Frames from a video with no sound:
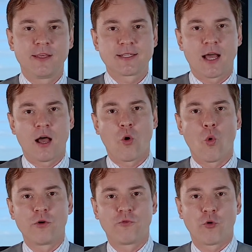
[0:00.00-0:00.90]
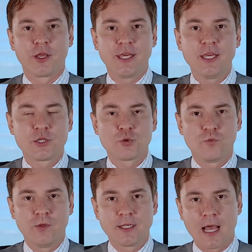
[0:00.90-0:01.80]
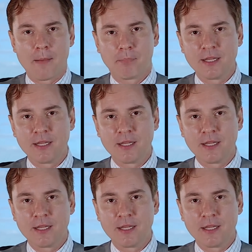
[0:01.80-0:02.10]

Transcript: visa or for E2 visa,